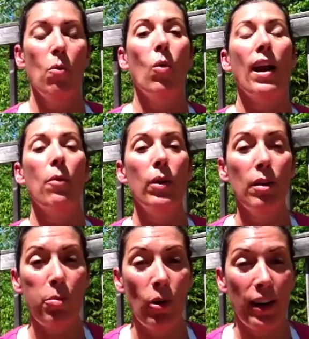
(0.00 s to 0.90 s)
What I
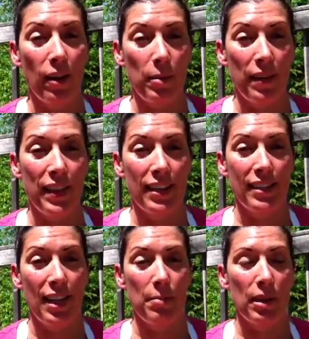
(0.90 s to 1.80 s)
will point out about that
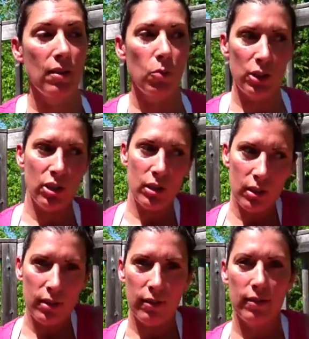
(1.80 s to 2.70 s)
statement, which
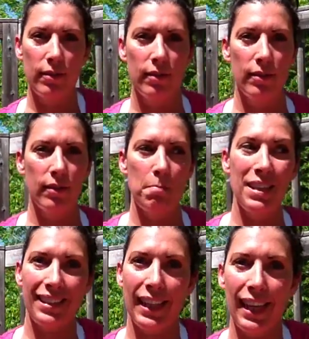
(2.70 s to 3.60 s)
is
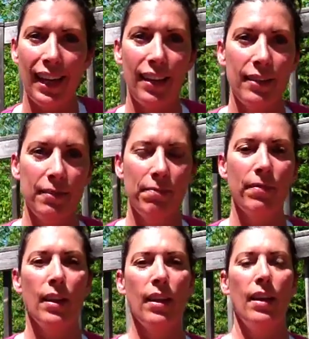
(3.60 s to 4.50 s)
misleading,
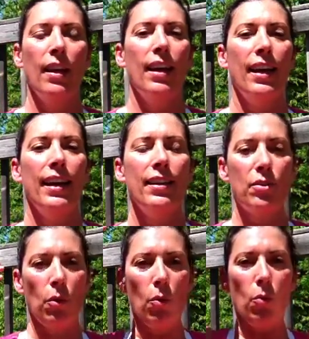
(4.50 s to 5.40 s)
is
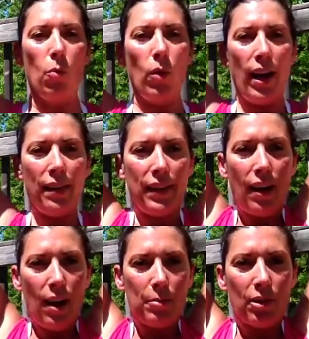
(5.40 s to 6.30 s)
when the
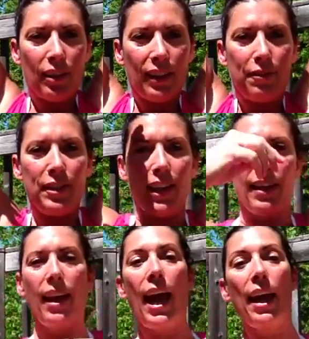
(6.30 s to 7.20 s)
arms are
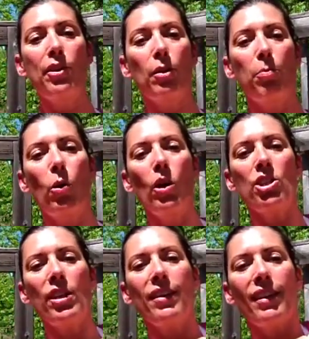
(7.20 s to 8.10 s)
lifting and you're
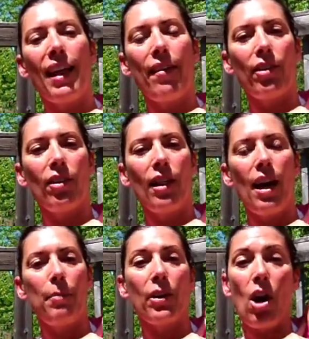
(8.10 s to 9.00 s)
pushing the clavicle
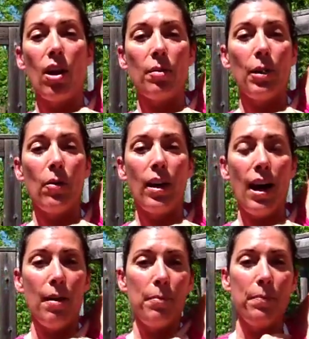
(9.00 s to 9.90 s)
up, the collarbone
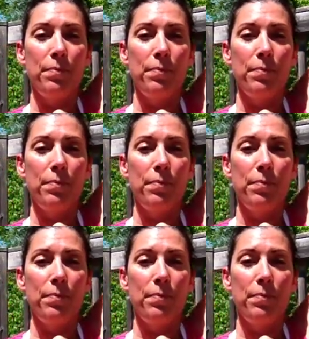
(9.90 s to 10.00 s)
up,